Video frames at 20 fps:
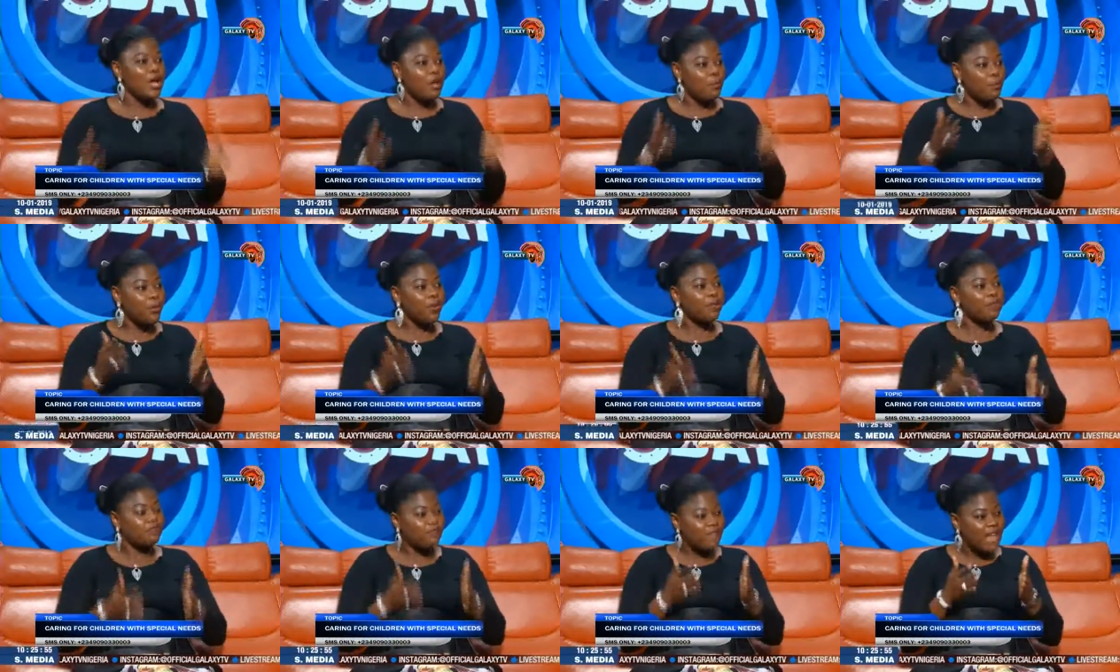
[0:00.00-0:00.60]

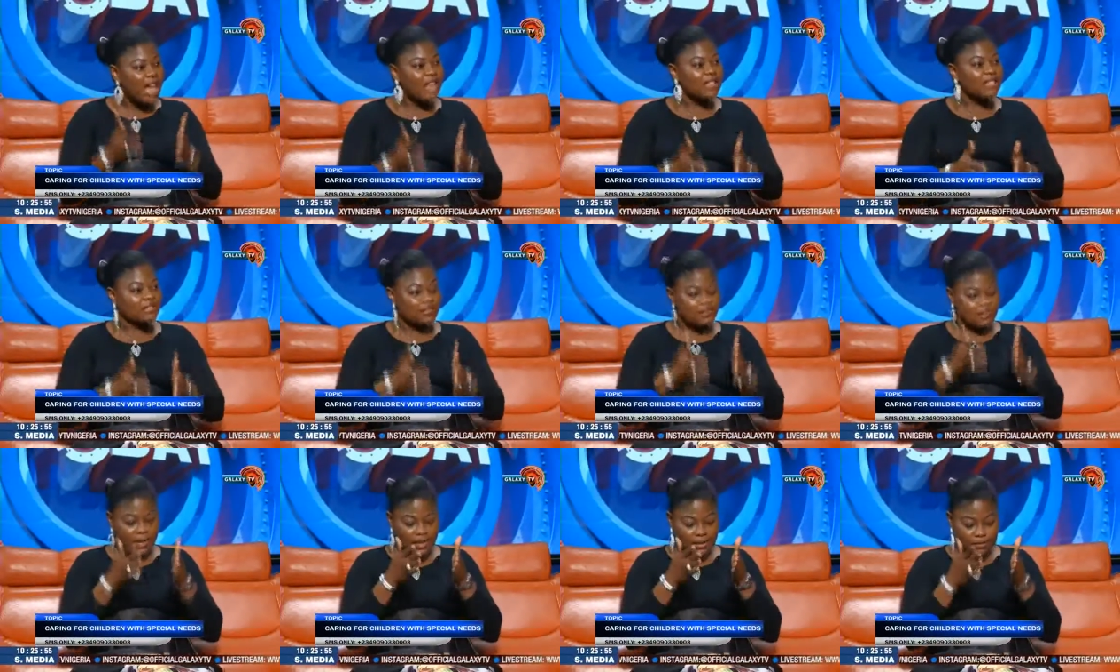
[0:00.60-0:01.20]
but that
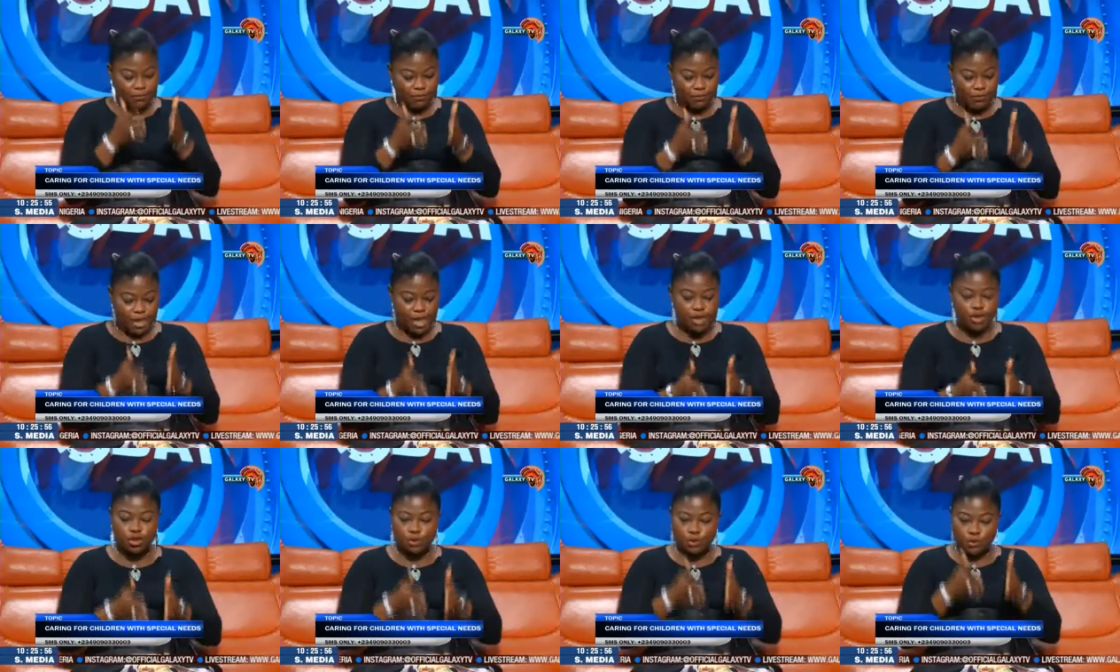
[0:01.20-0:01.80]

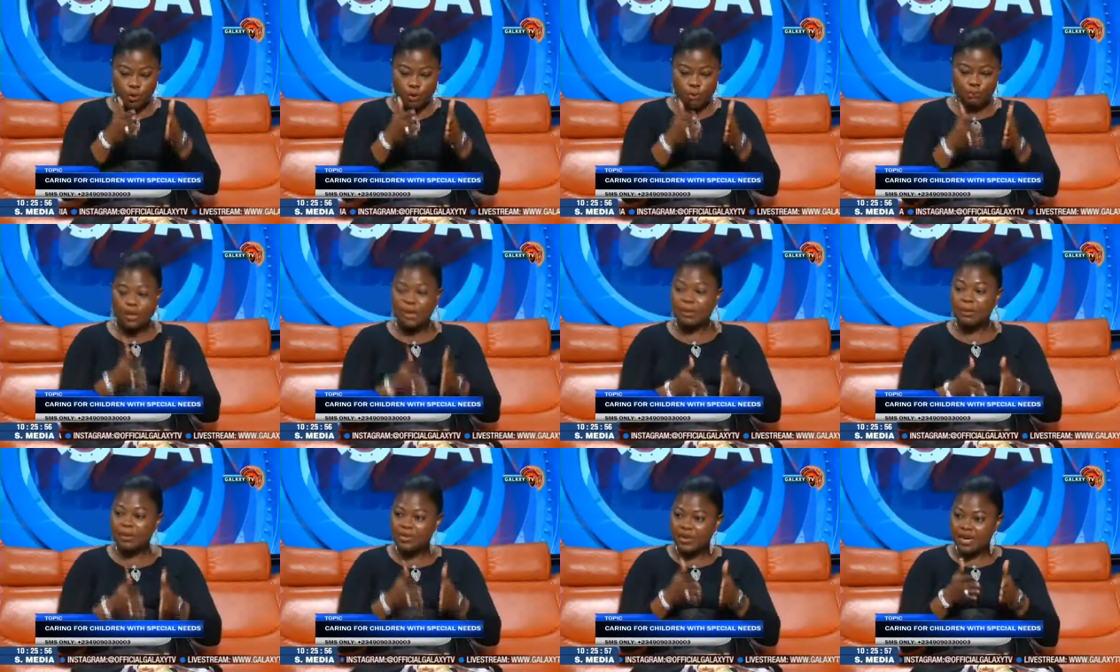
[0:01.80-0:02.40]
major or
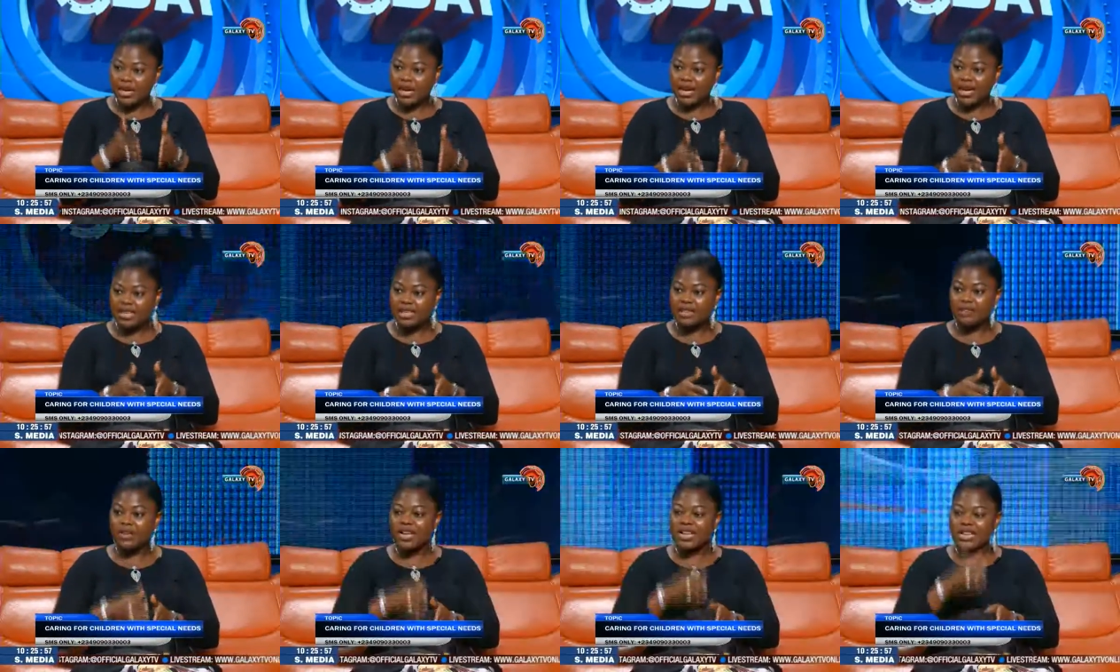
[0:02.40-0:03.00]
primary
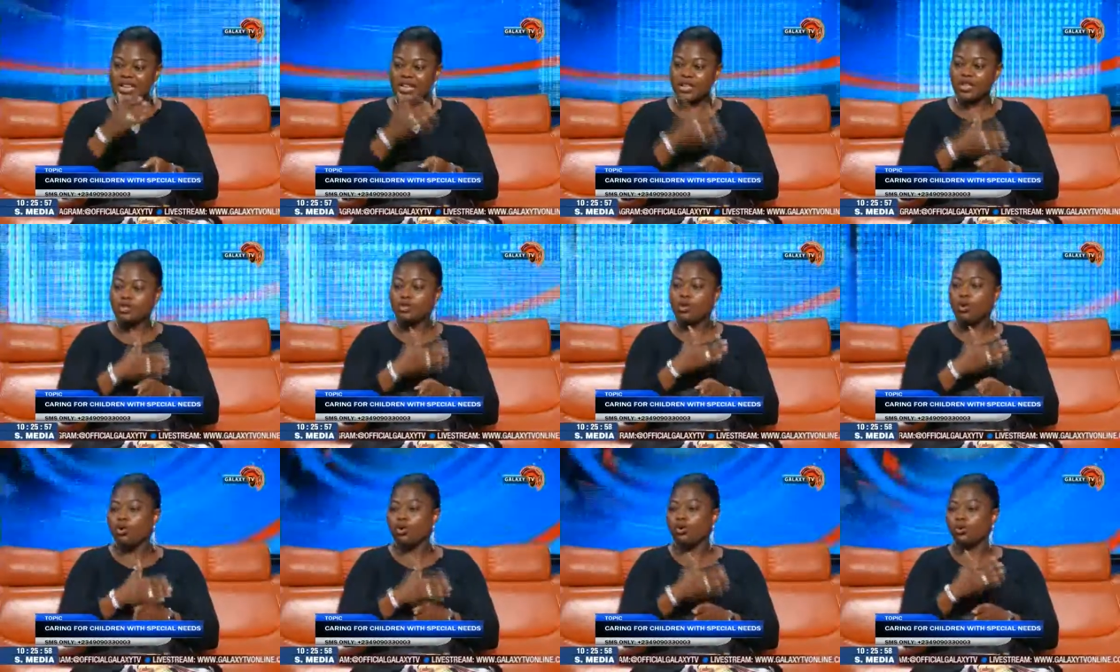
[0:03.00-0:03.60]
caregiver needs
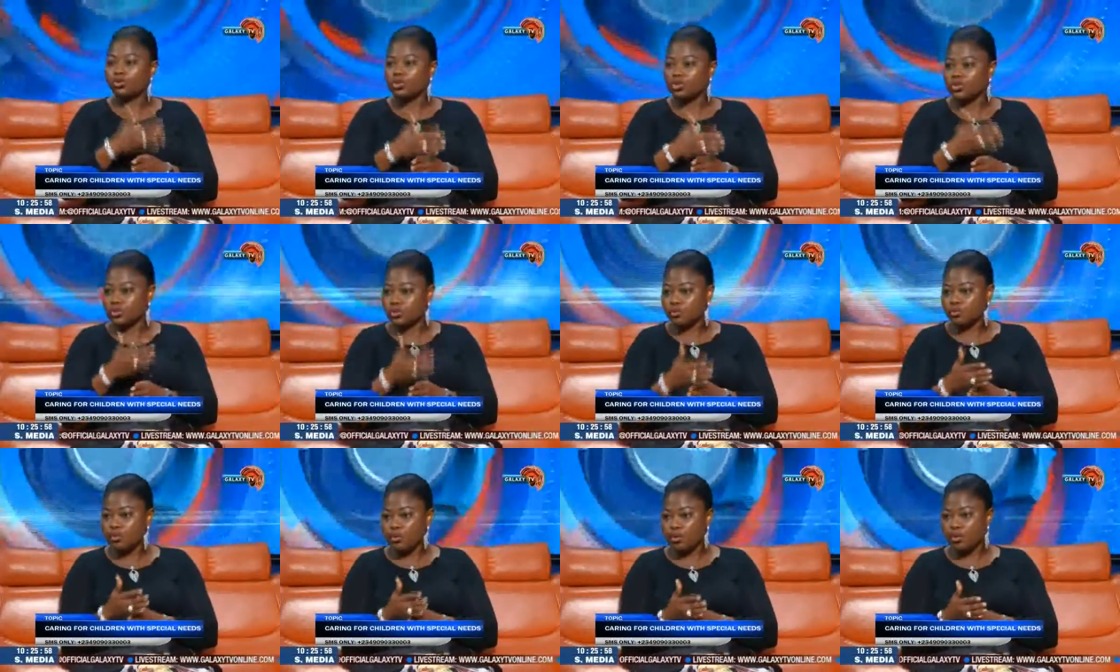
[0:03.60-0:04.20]
all the
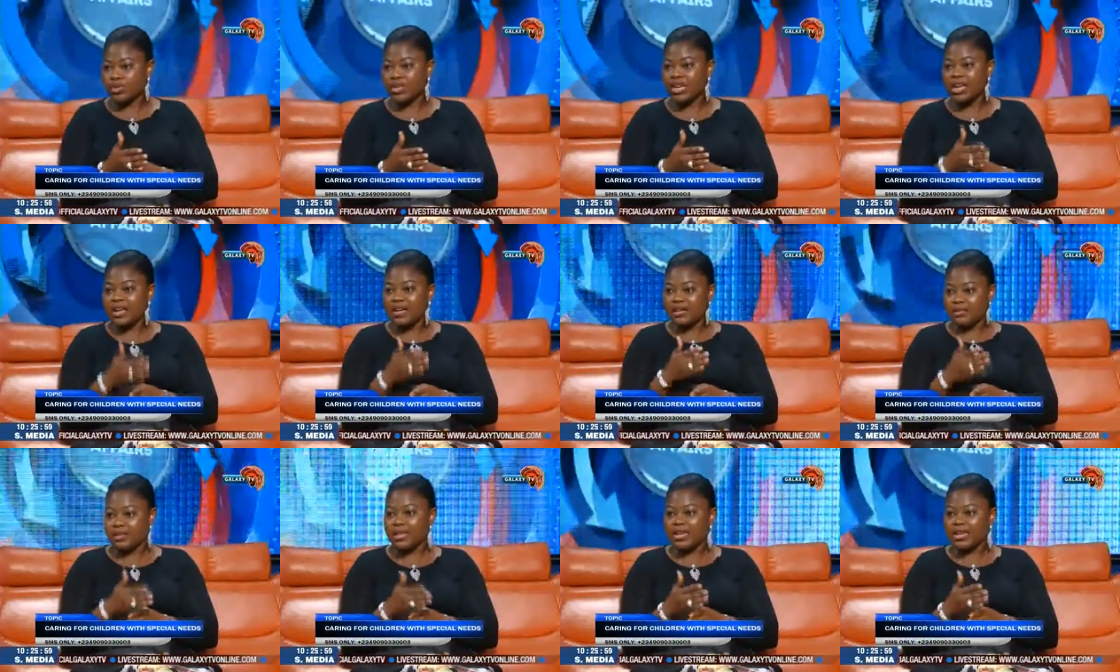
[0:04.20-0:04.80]
support
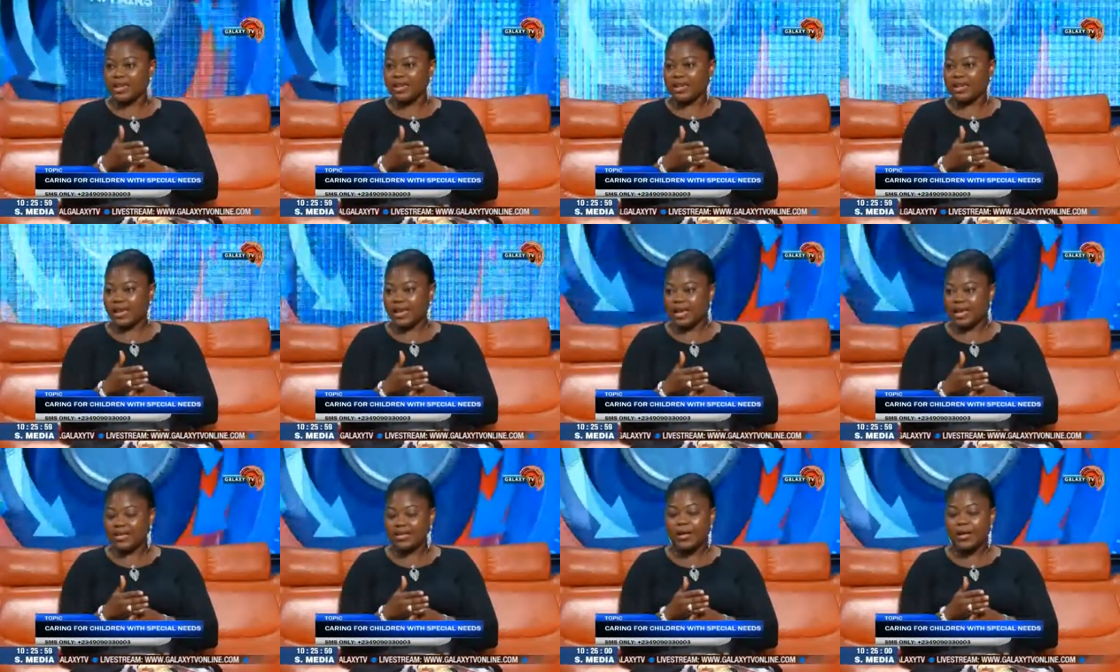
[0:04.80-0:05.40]
they can
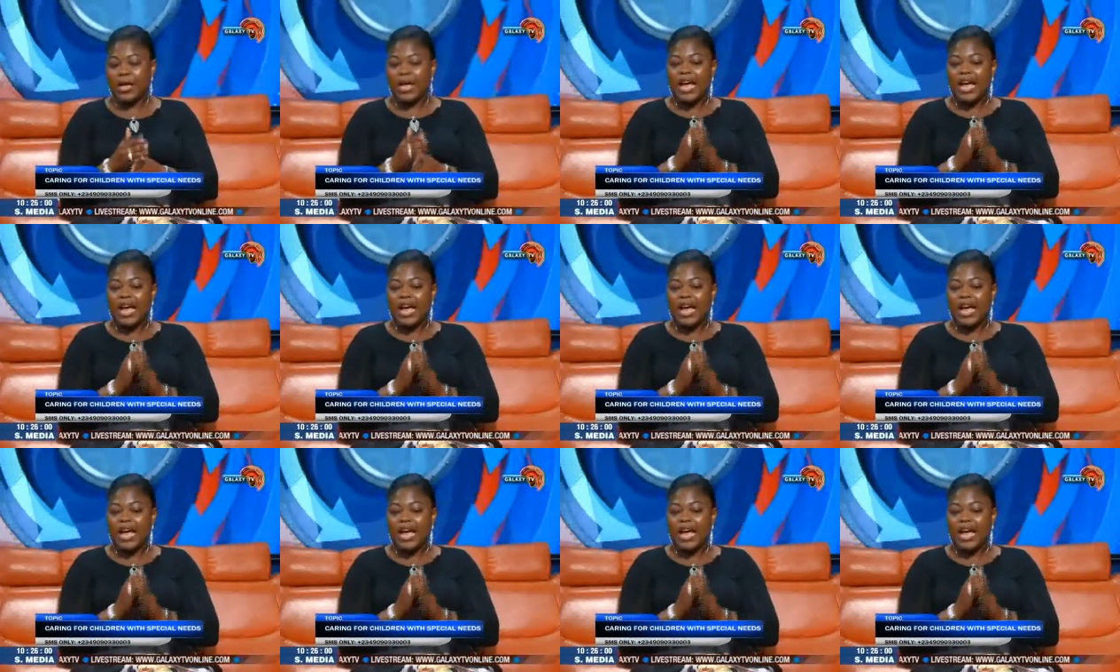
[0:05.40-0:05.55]
get.